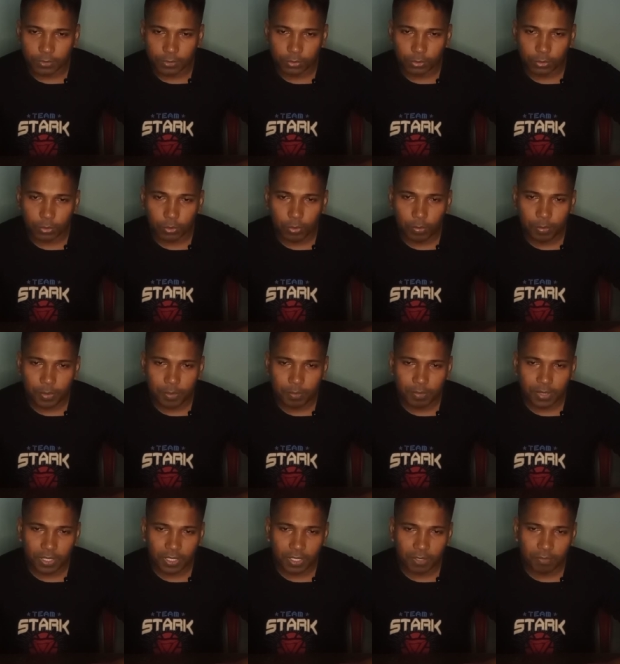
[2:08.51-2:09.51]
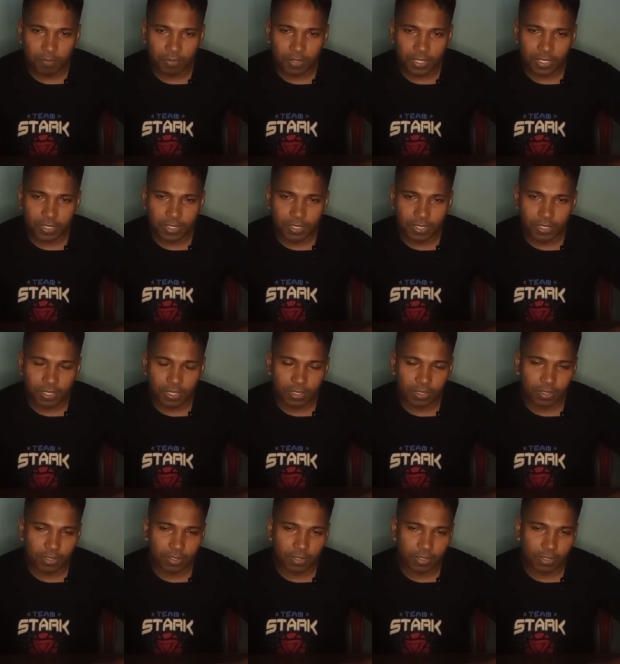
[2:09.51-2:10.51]
So open marketplace,
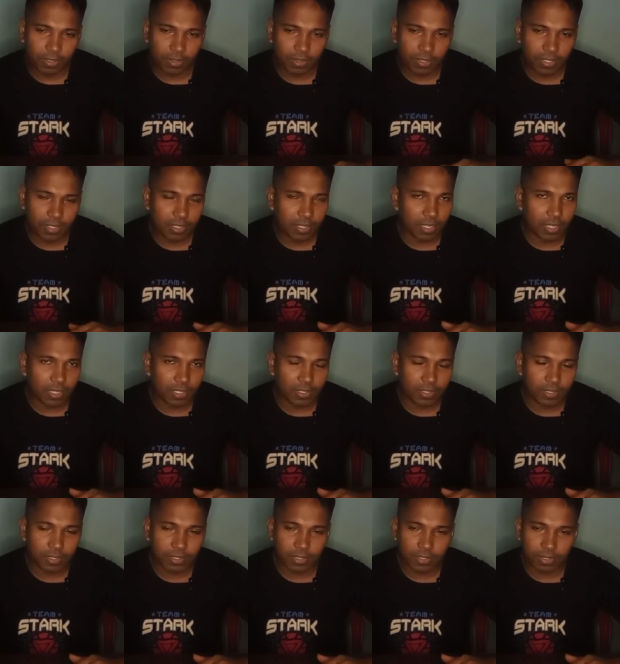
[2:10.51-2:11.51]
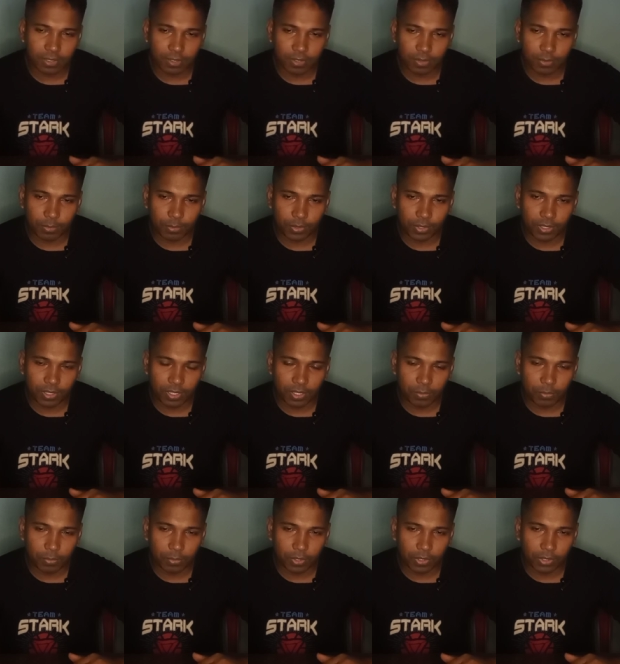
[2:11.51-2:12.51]
and in that case we
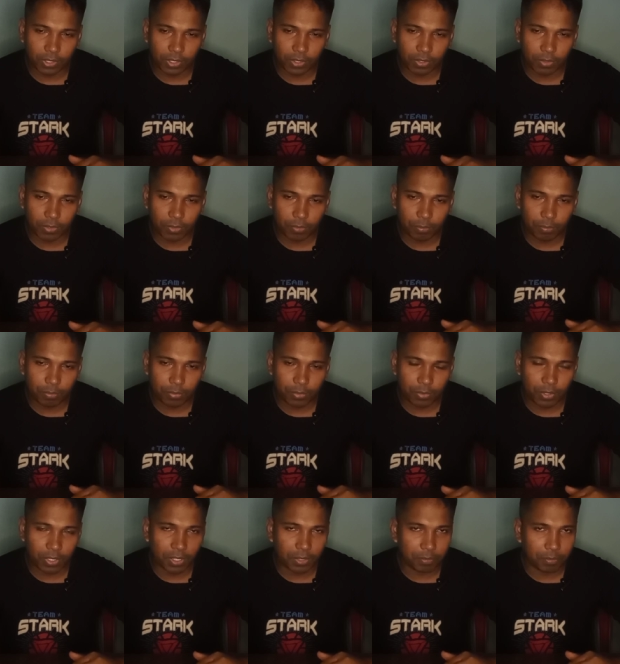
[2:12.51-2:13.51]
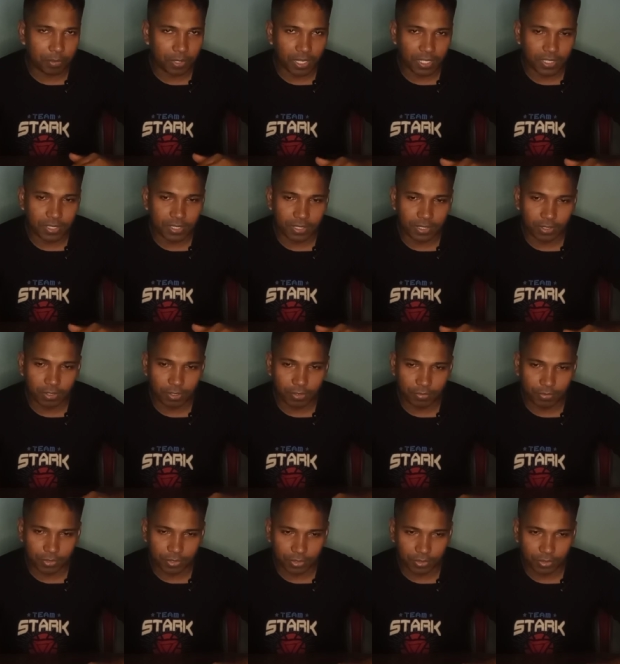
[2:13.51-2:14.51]
are working on product pricing
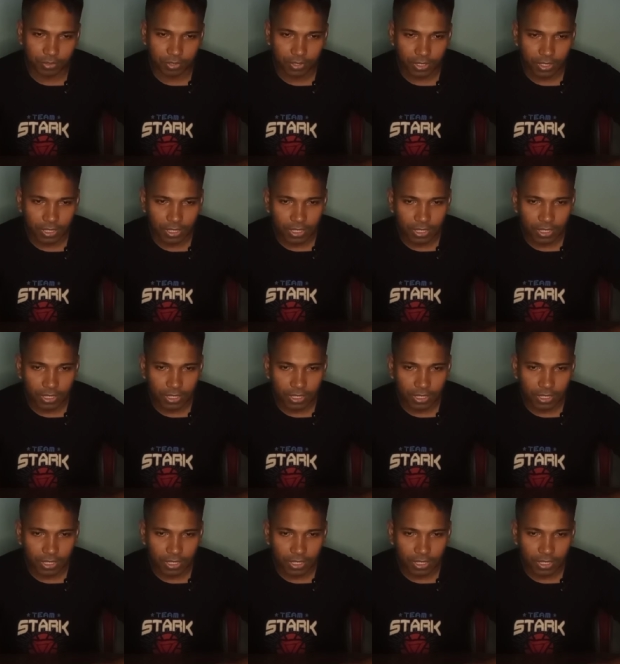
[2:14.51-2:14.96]
option.